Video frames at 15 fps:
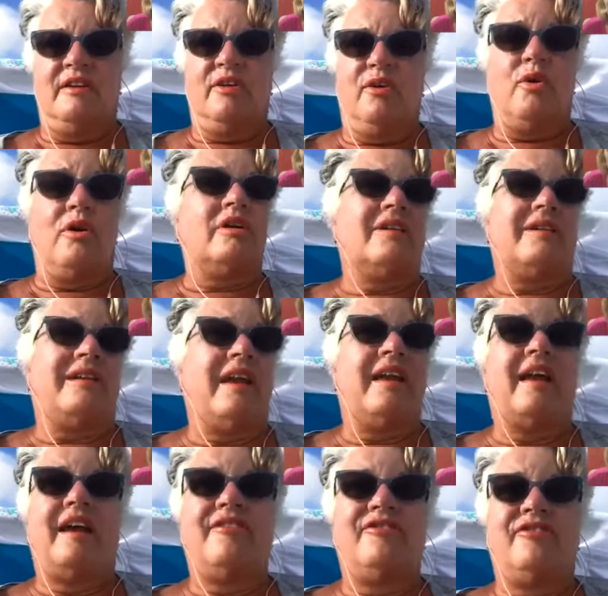Or can
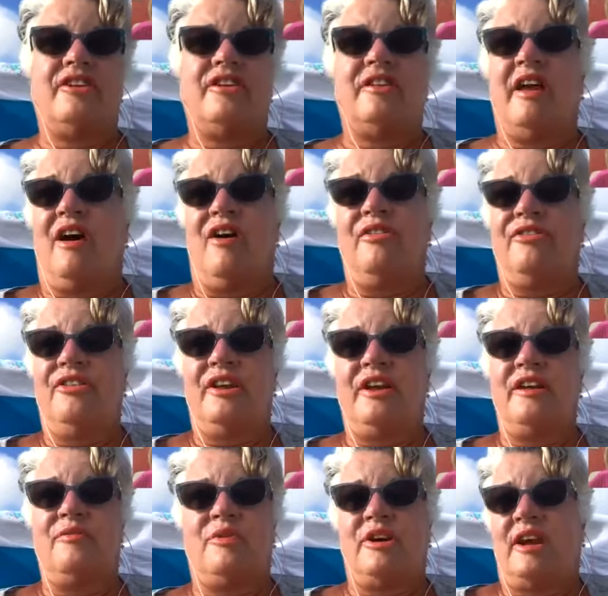I feel
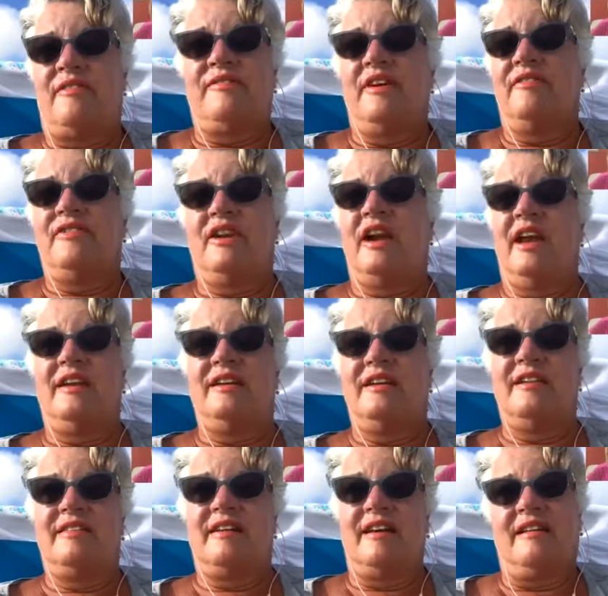healthy when I've never had
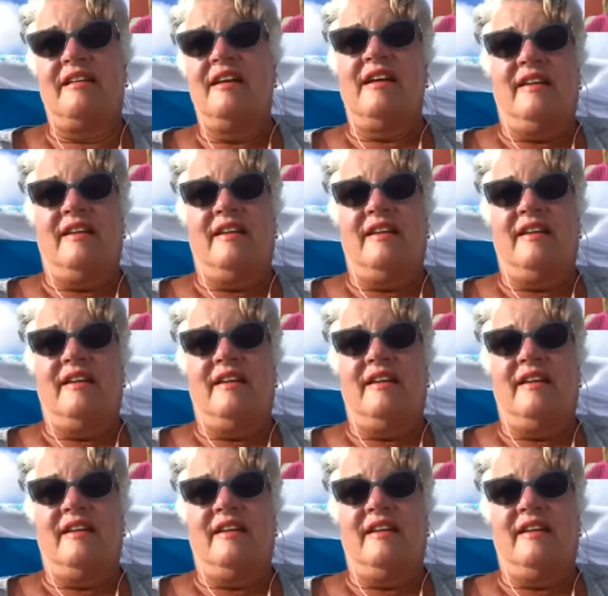anything?